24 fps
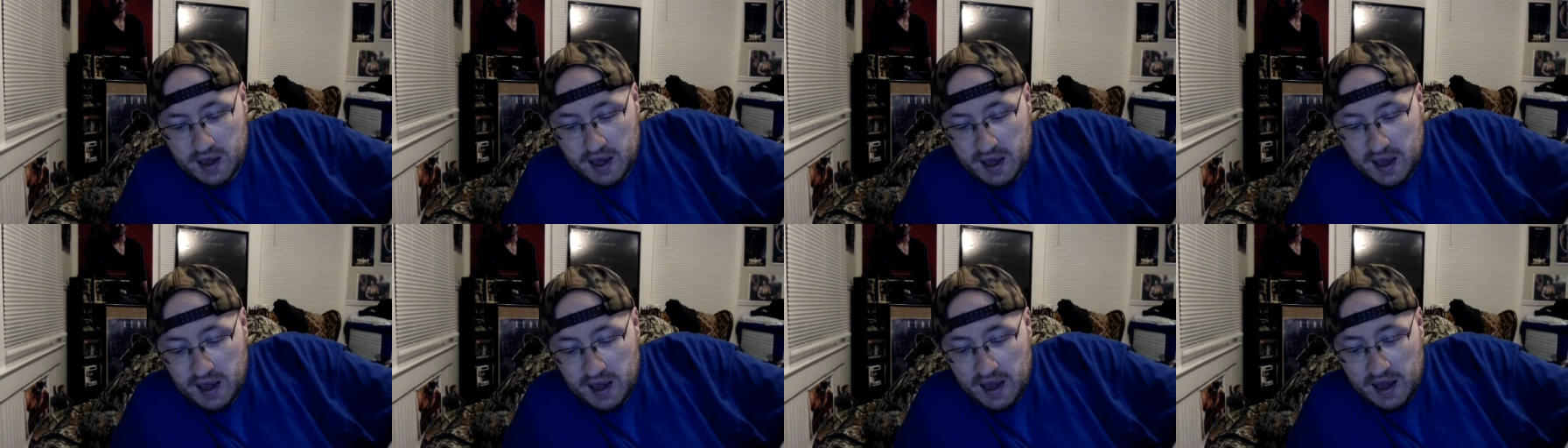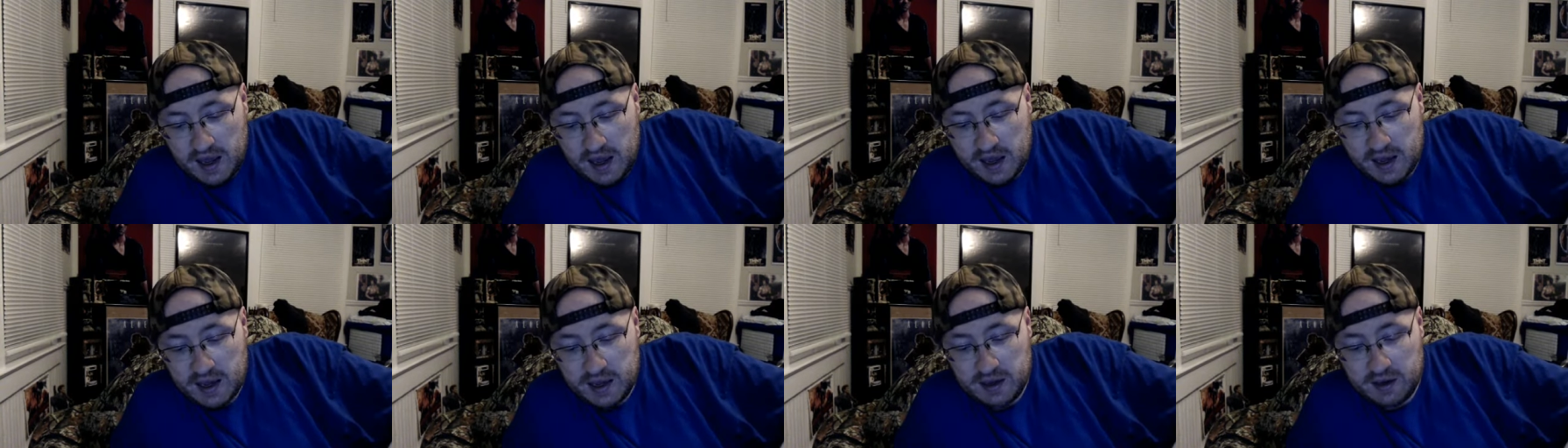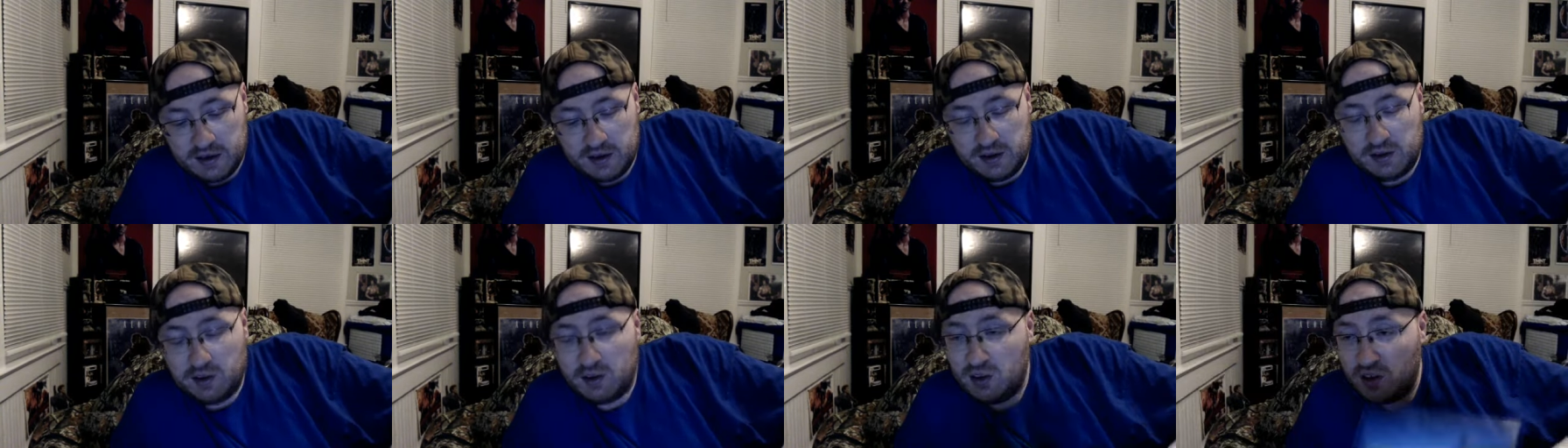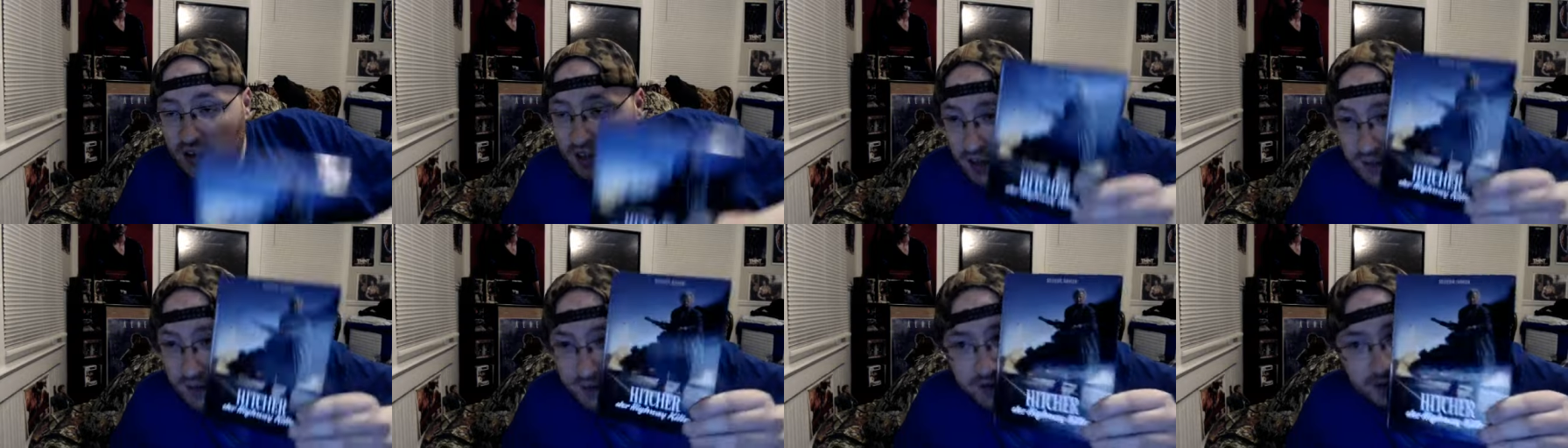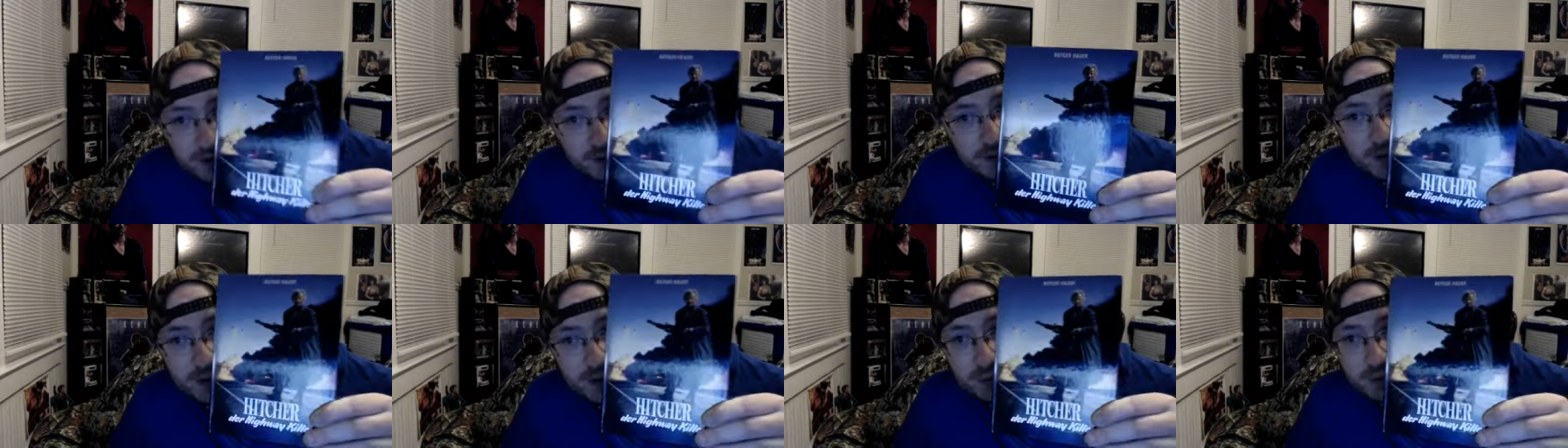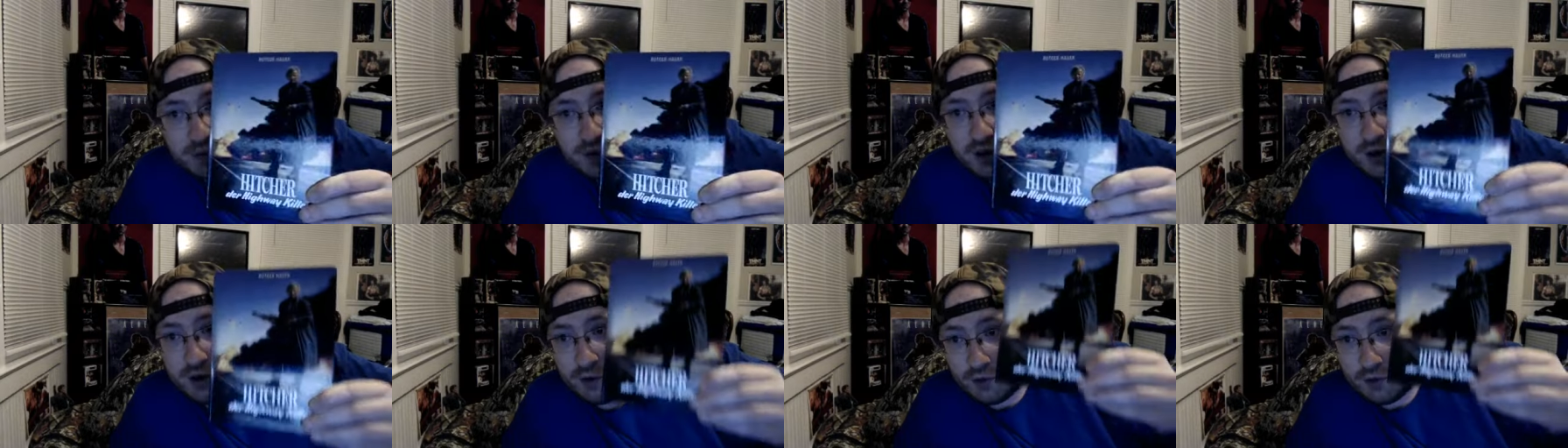And love this film
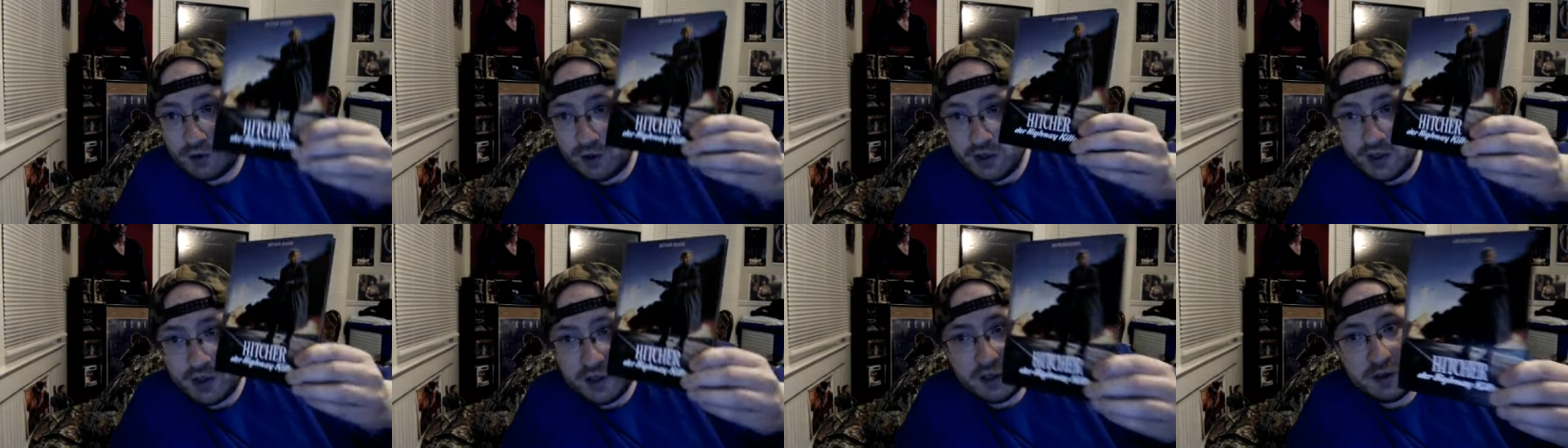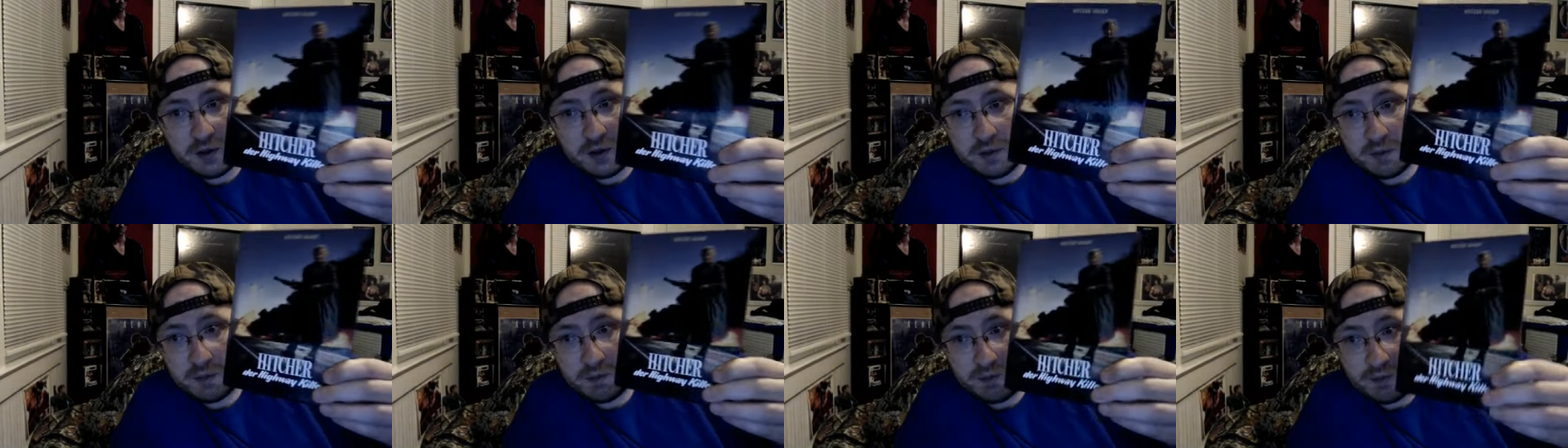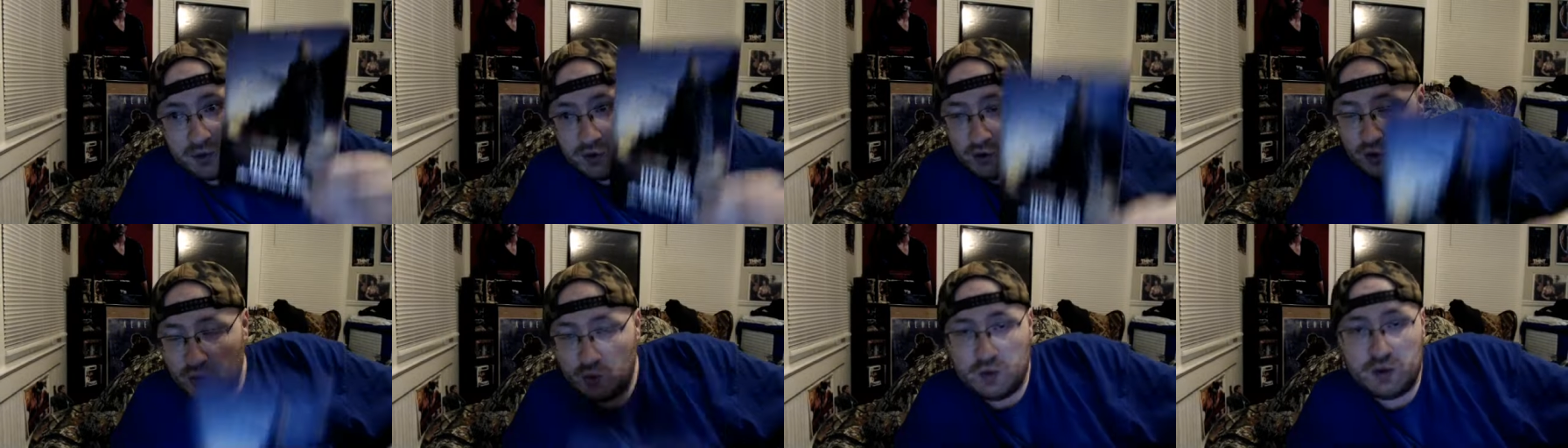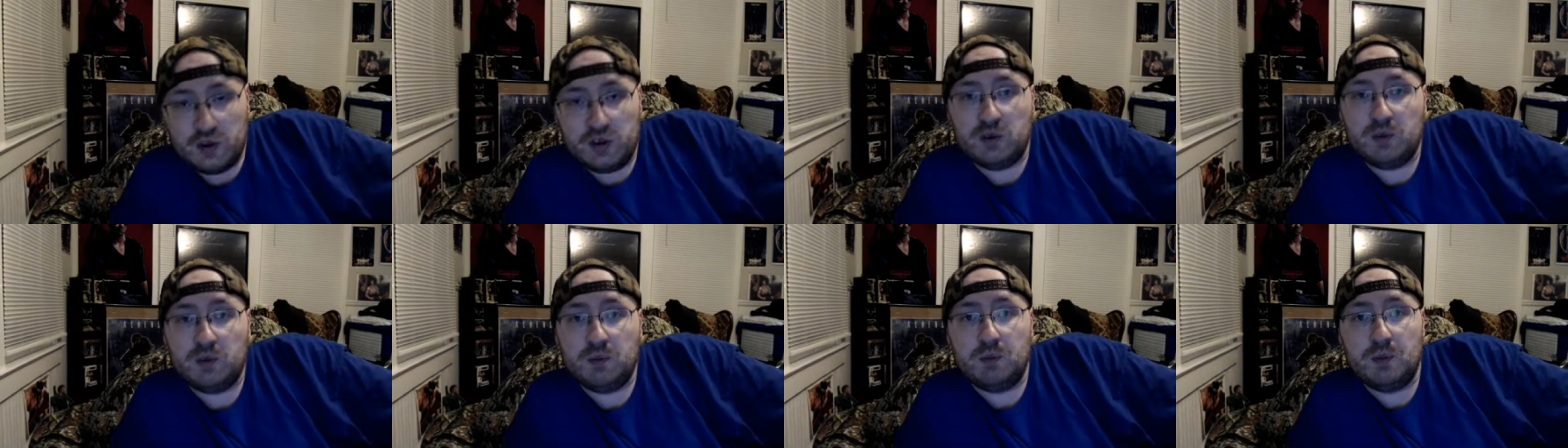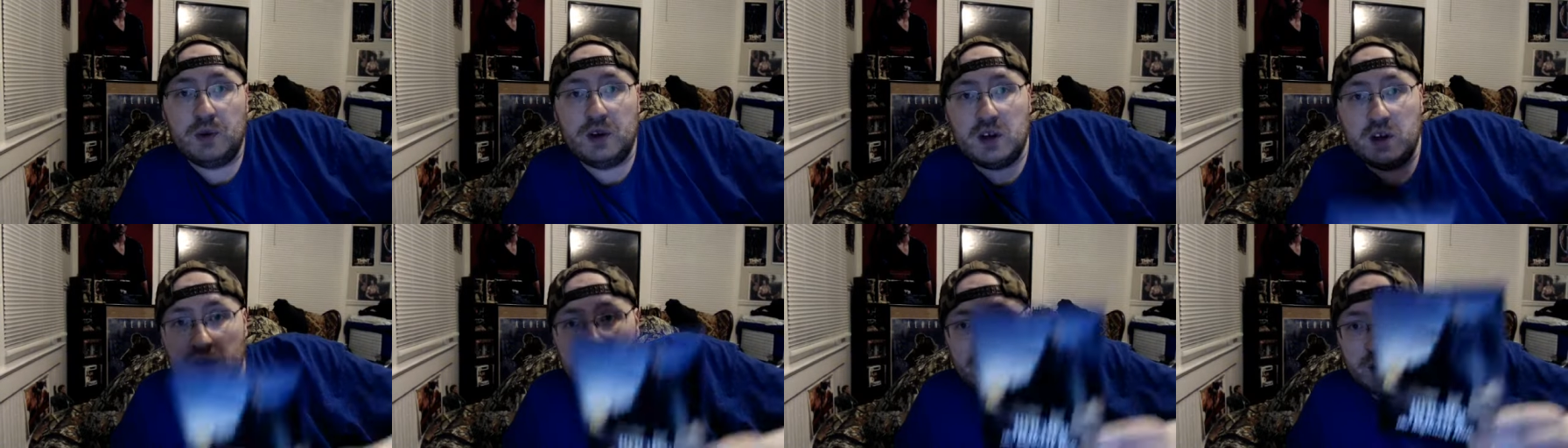dearly, doing this because, of